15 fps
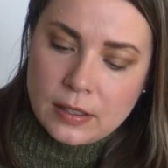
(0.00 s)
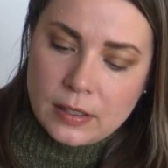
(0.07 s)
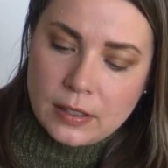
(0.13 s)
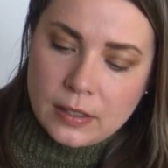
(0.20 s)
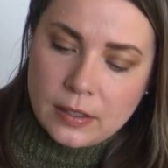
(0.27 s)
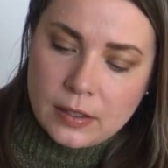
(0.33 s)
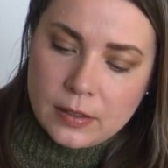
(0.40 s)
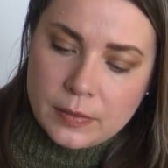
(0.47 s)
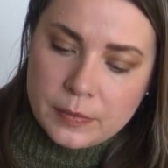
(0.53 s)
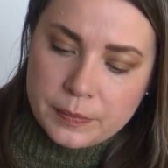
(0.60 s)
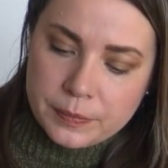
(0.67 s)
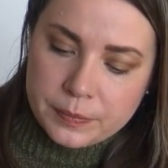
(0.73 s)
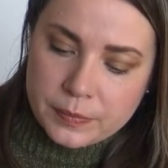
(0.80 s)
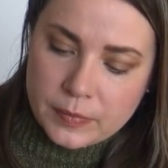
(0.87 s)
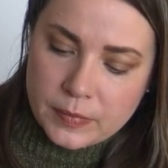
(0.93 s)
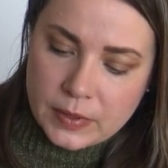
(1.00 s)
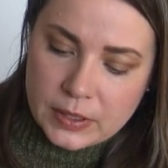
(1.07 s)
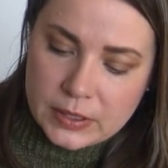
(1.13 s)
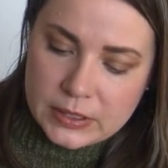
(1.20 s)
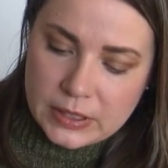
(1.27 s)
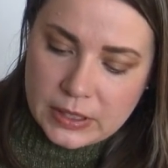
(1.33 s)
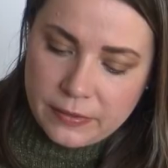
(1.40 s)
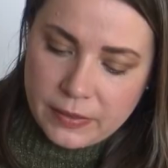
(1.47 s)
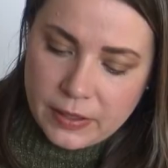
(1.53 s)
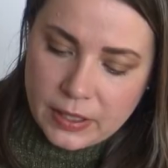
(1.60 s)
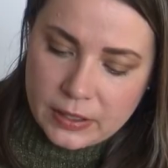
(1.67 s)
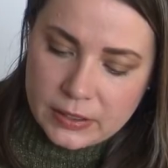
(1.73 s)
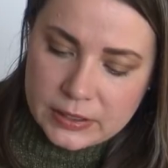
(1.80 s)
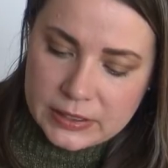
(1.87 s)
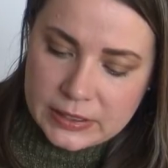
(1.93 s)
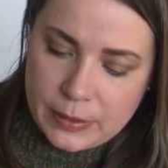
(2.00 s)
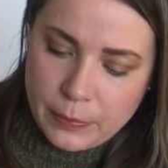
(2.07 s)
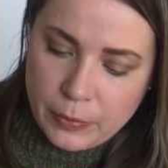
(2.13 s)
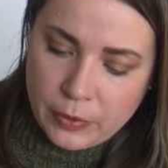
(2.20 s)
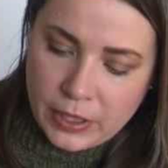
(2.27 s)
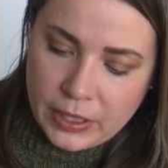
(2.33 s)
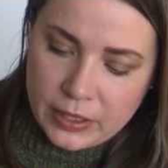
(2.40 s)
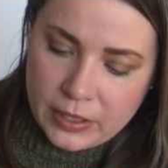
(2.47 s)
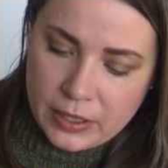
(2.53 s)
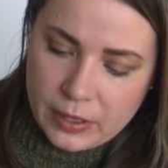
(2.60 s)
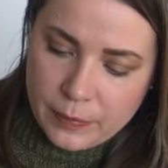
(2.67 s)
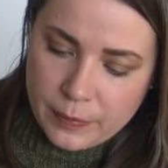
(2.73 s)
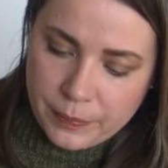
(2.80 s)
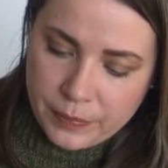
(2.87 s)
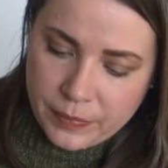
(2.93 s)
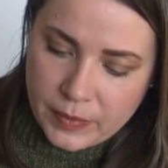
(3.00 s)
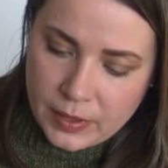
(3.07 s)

let's see if I can separate them.